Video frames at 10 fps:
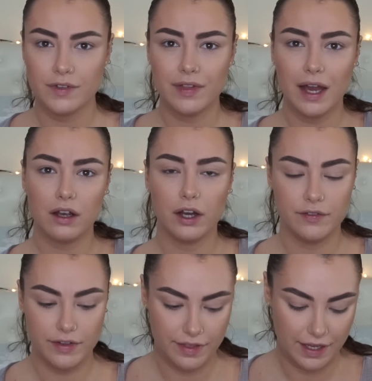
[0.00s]
that kind
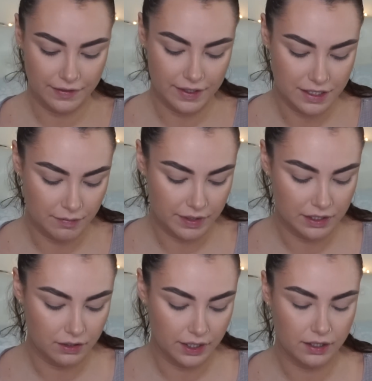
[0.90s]
of a thing, then
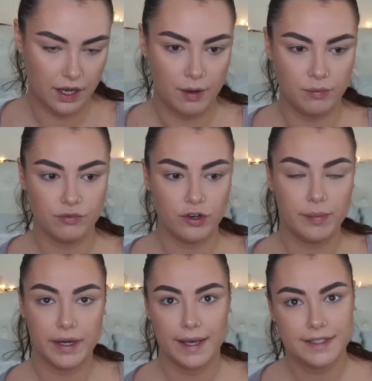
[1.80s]
something like
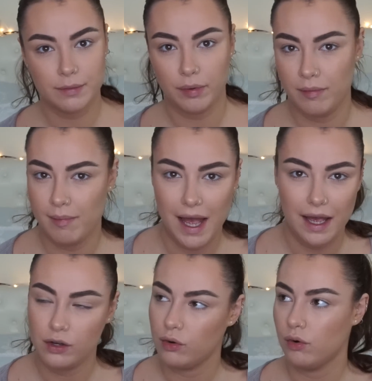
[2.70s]
Rubenesque by
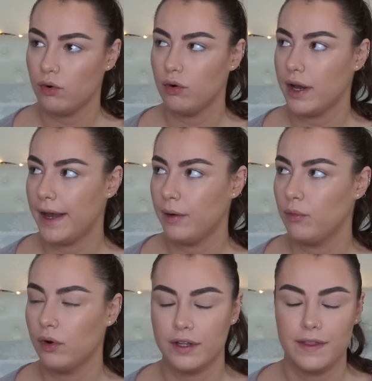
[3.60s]
MAC or
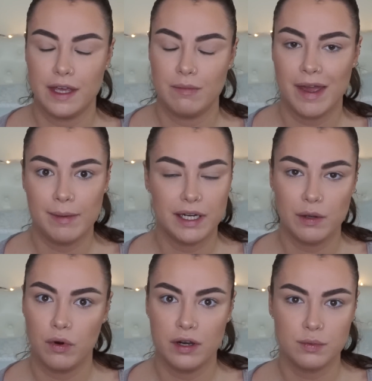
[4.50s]
one of the
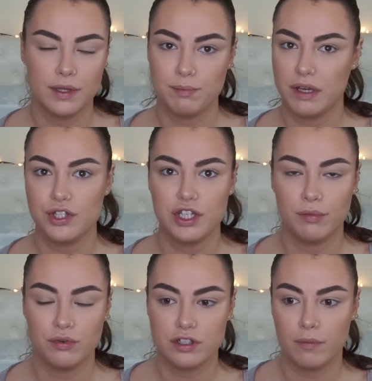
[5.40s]
Maybelline ones with a bit of
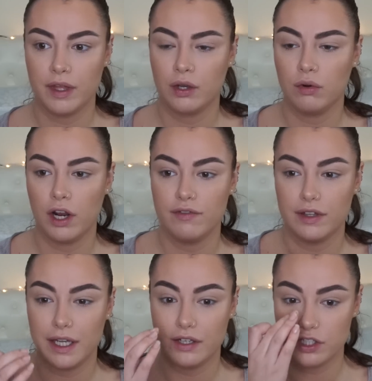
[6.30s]
shimmer or something all over
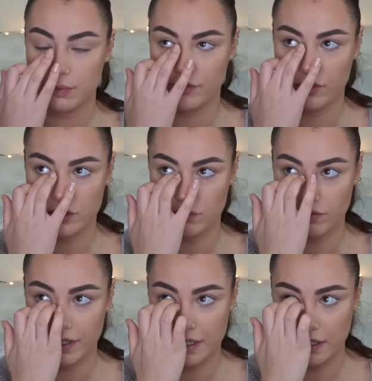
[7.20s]
the lid just provides a
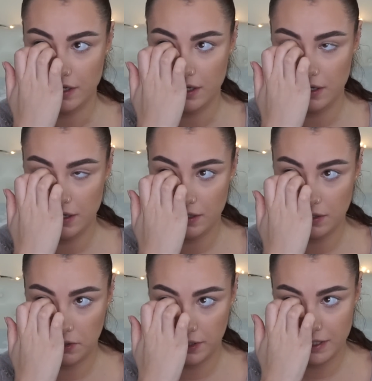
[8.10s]
really
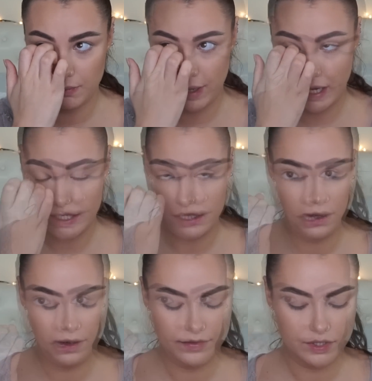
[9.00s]
nice base.
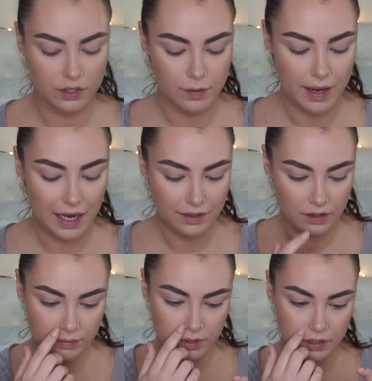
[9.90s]
So the palette
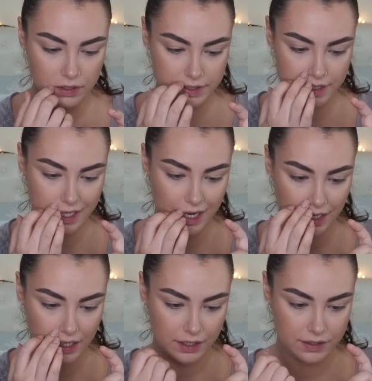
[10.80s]
I'm going to use
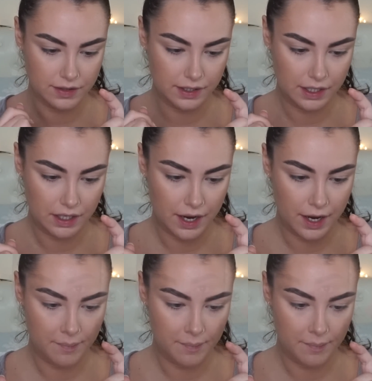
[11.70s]
today is the